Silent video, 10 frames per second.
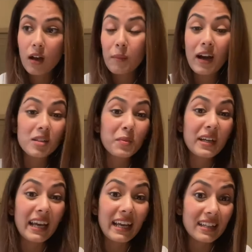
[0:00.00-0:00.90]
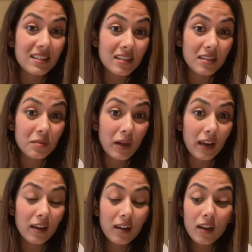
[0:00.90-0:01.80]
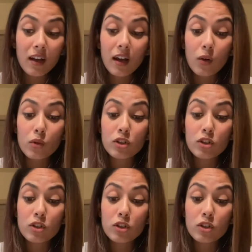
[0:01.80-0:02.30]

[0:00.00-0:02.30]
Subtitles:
My husband hates the smell, which